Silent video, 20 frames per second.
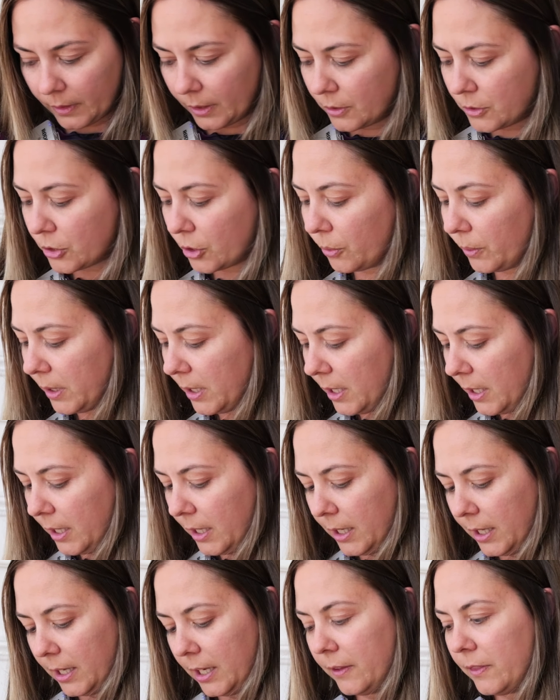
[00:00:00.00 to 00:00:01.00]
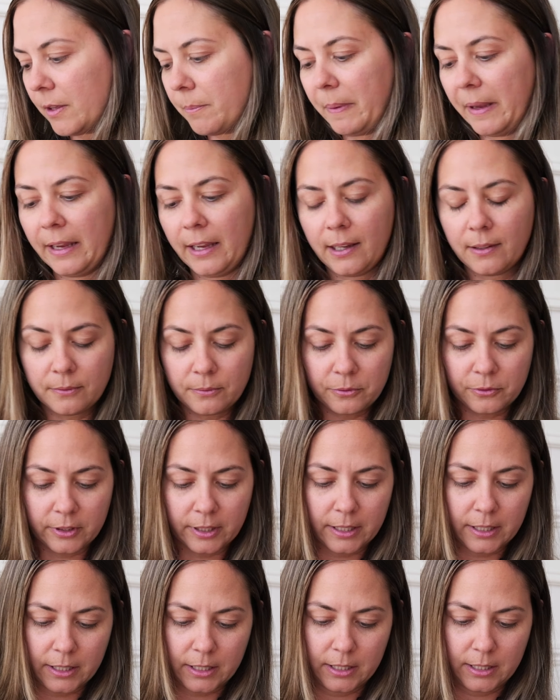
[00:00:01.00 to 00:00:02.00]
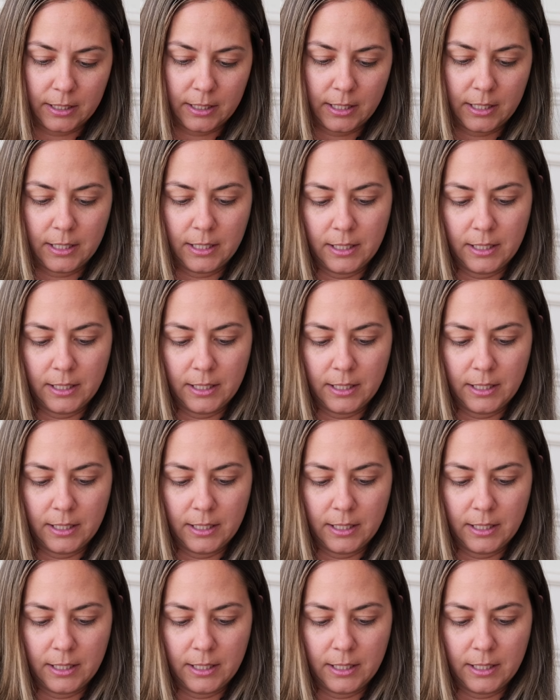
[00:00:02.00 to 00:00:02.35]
So in the pamphlet,